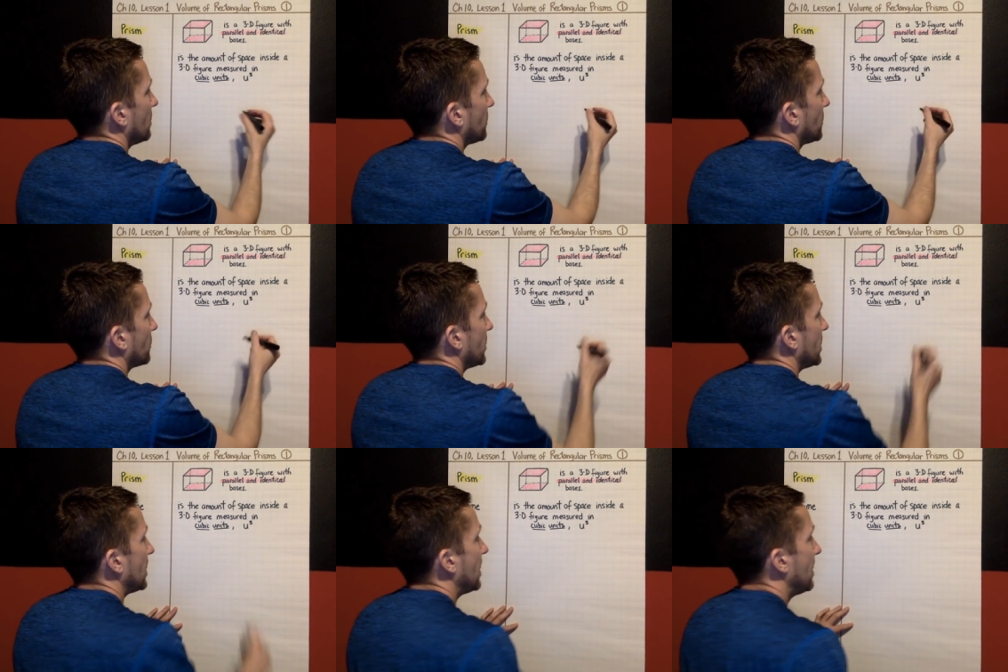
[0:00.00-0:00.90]
of
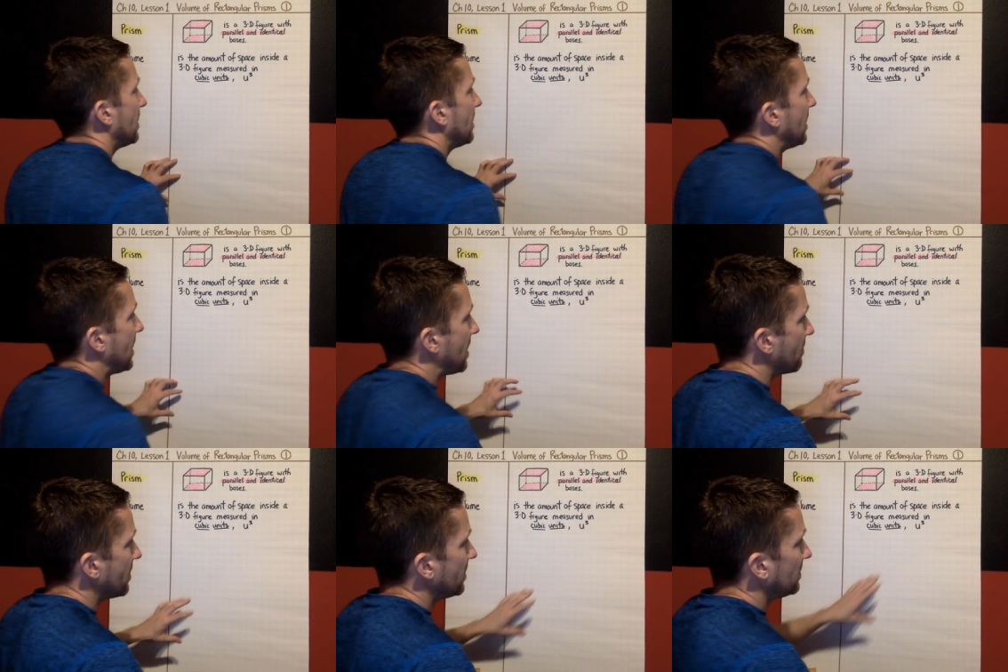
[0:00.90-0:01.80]
3.
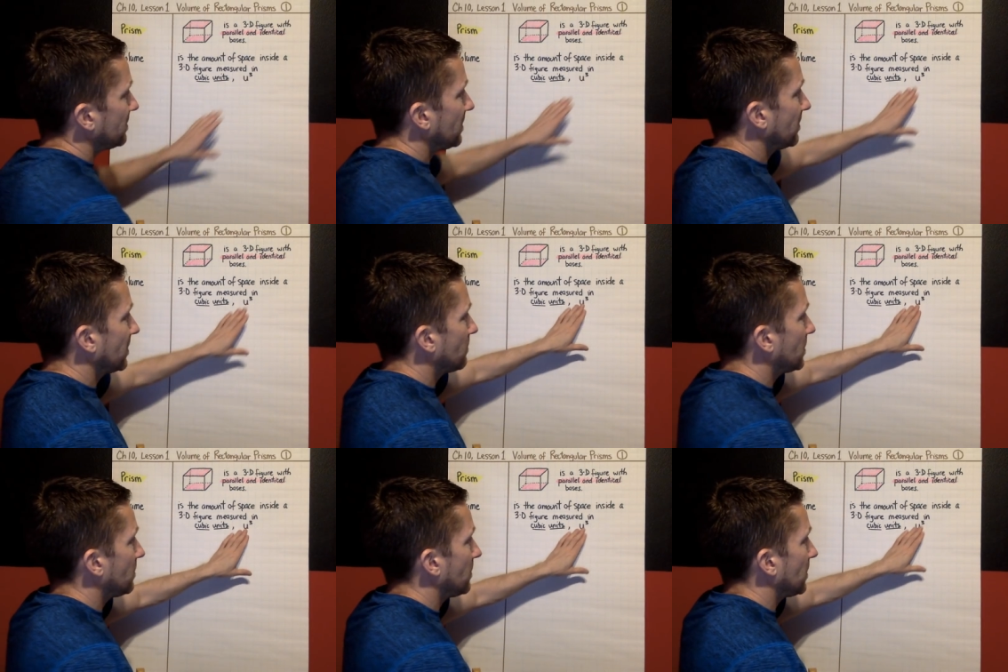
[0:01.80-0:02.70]
Area is dealing
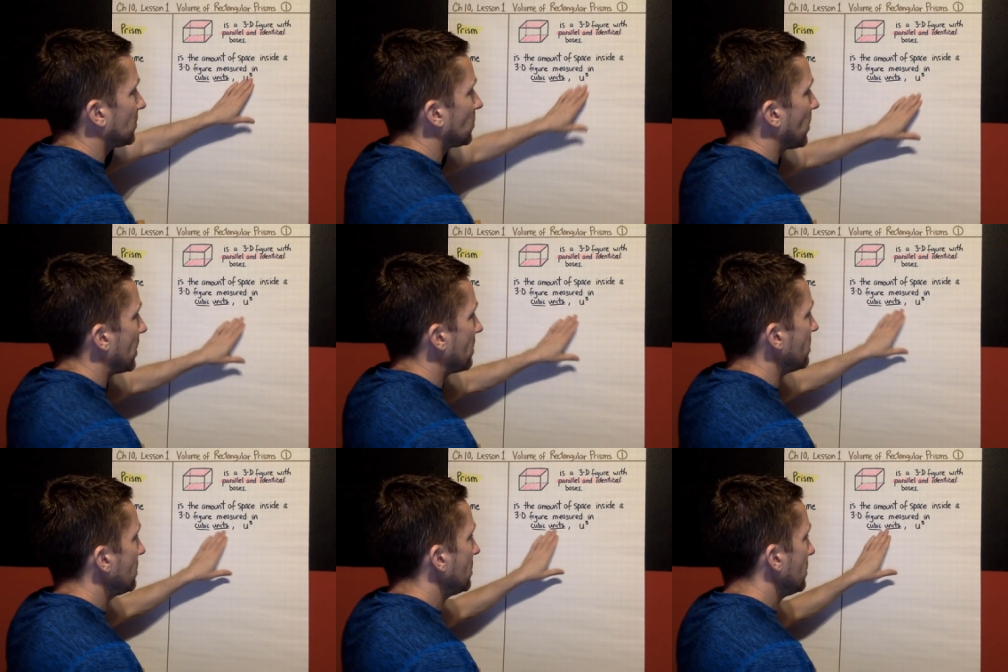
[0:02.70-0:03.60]
with units
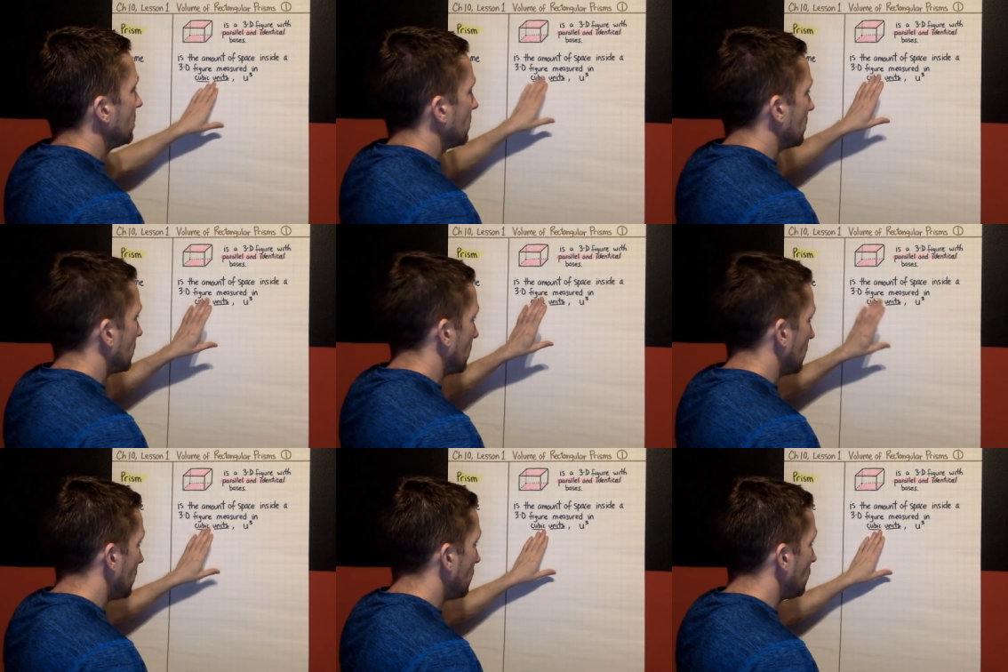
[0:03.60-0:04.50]
squared.
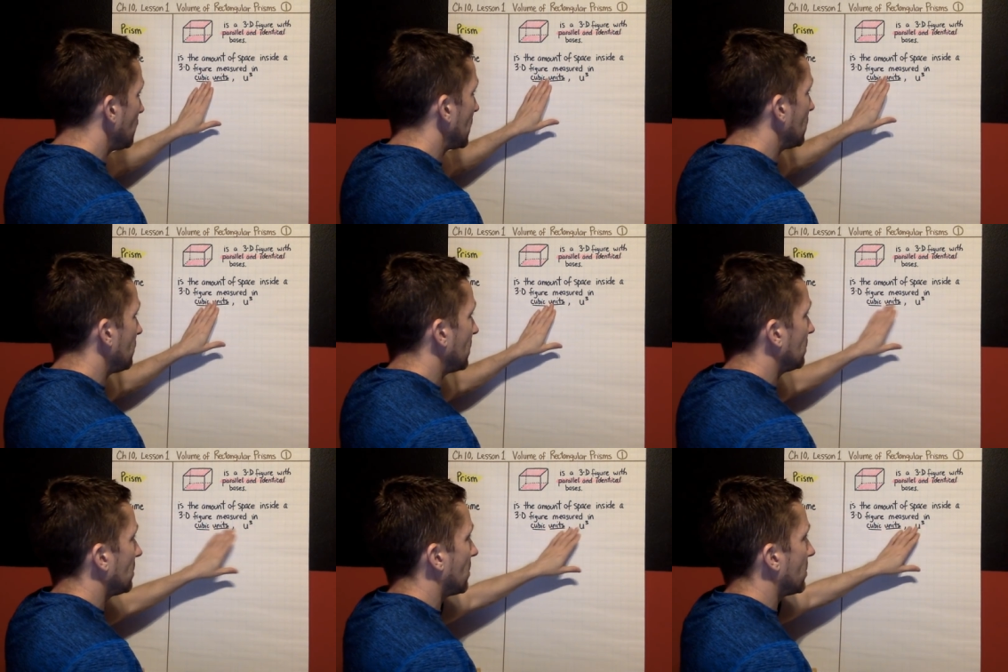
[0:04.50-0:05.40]
Cubic
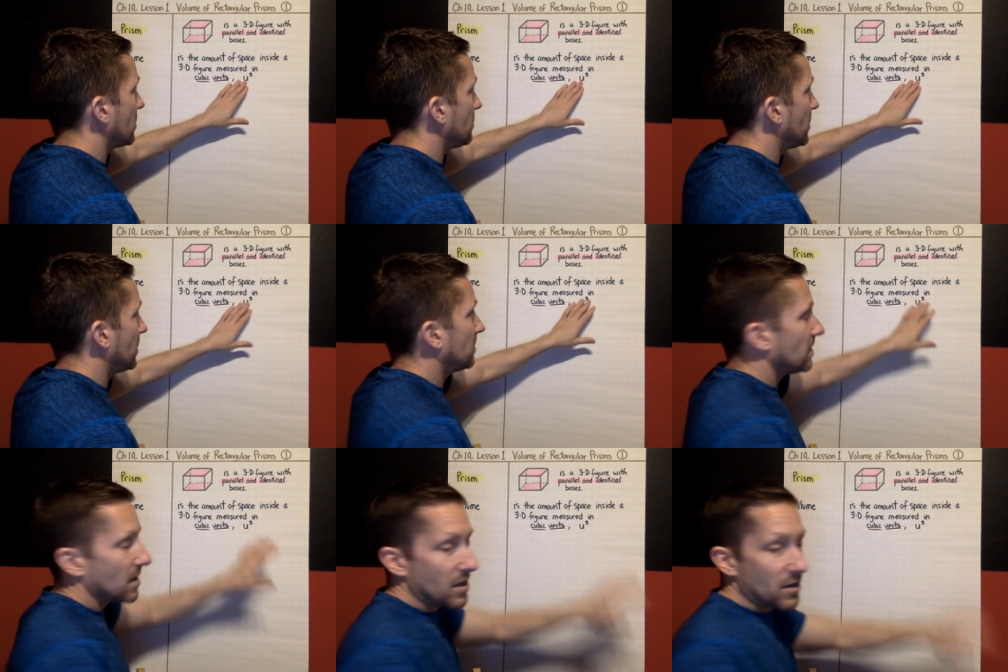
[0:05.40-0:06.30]
units are
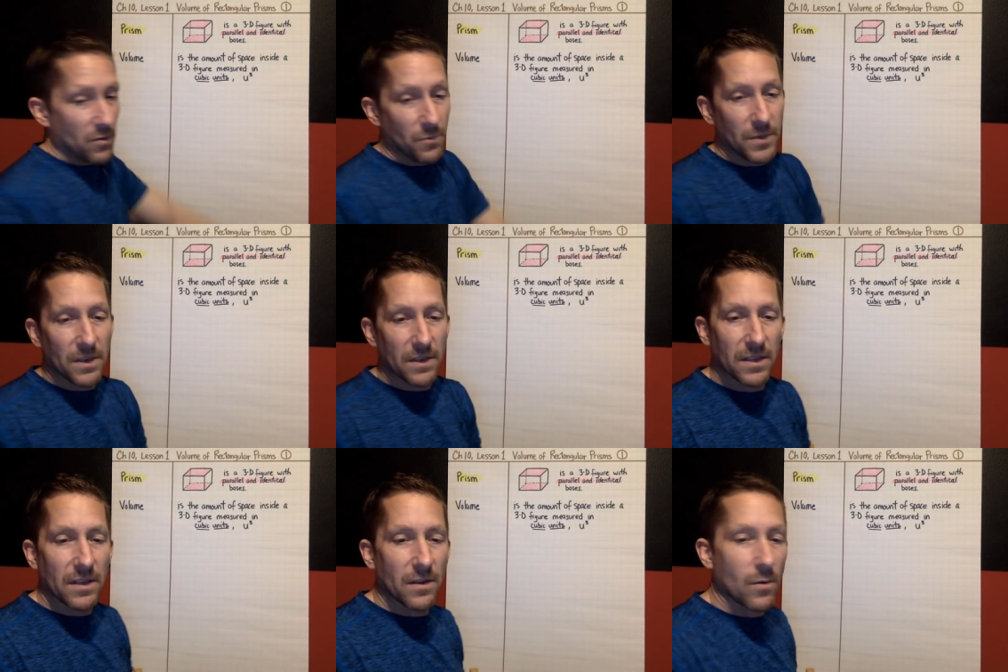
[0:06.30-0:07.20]
units cubed,
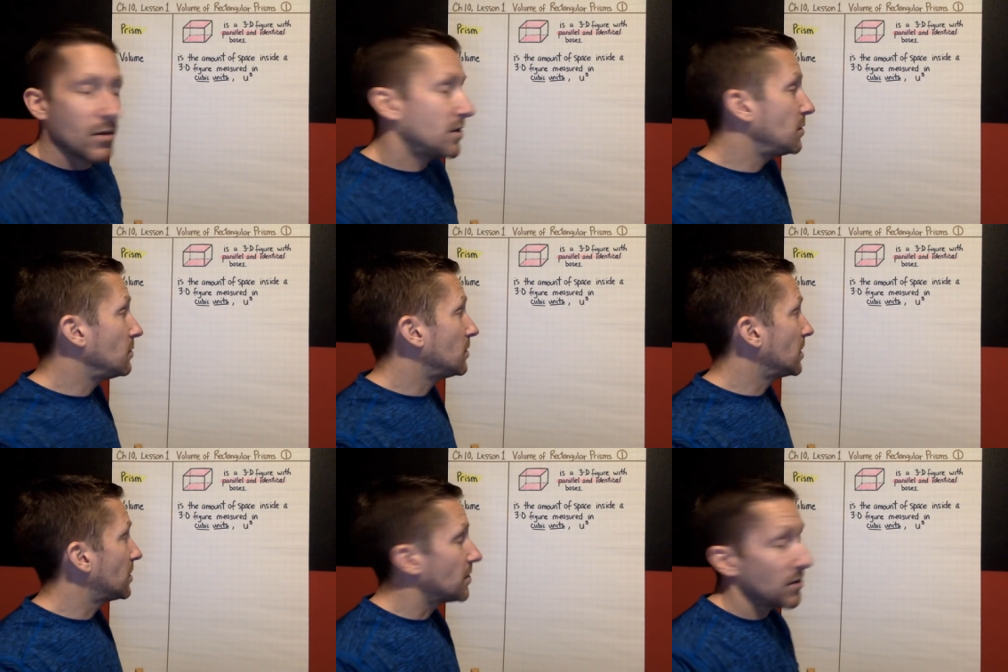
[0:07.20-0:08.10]
or to the
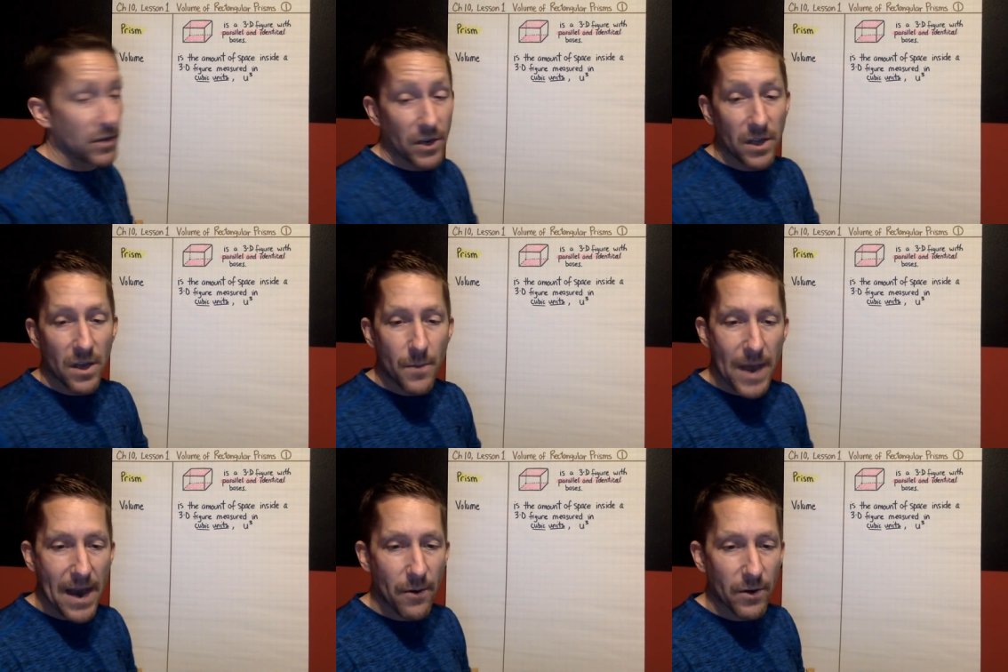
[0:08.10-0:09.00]
third
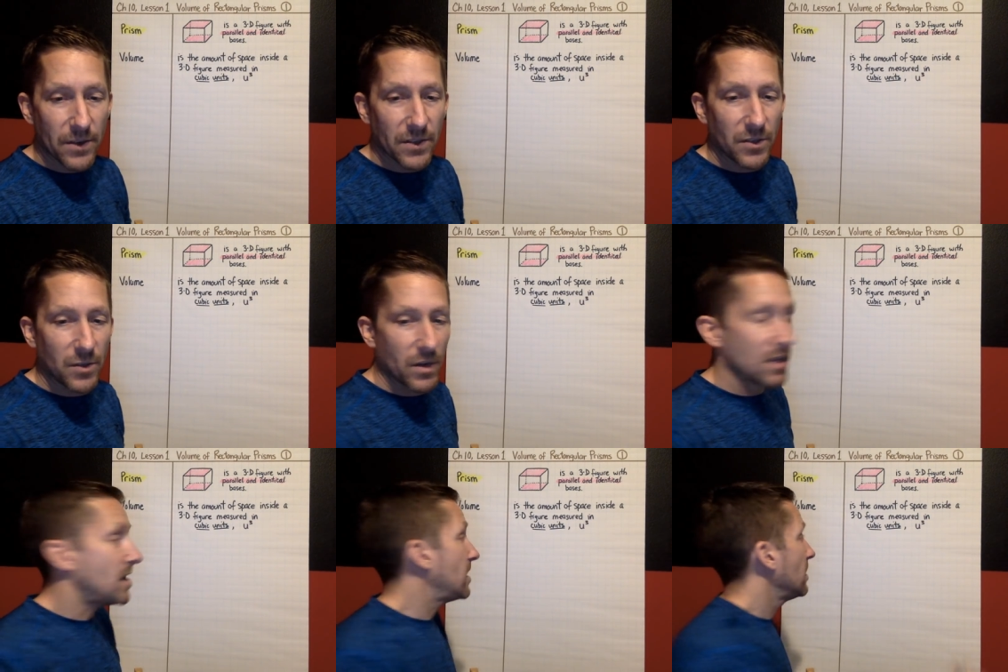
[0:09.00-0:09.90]
power is a
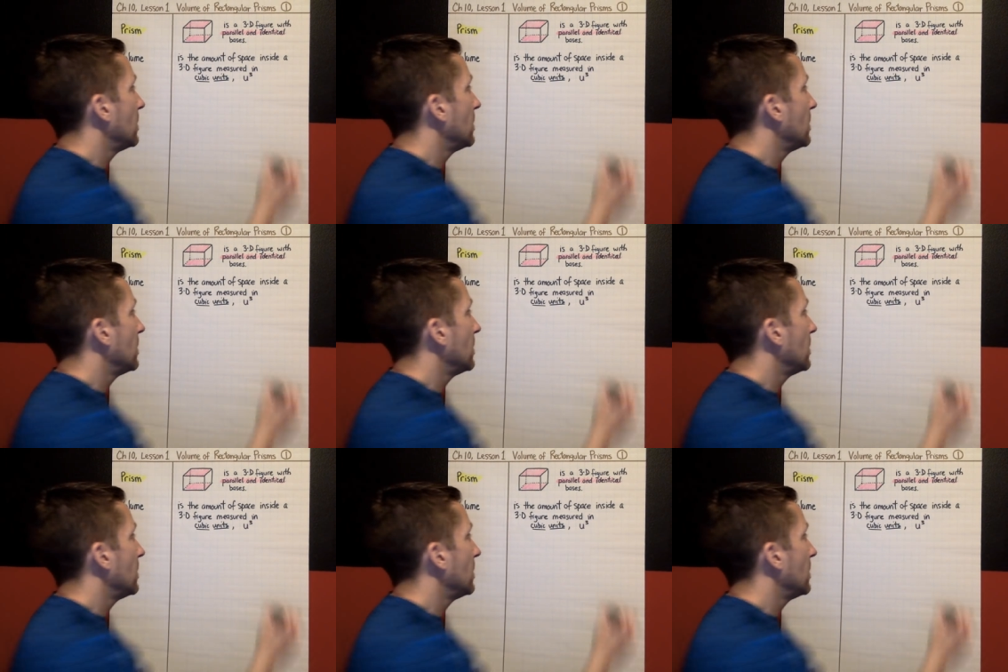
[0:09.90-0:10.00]
shortcut.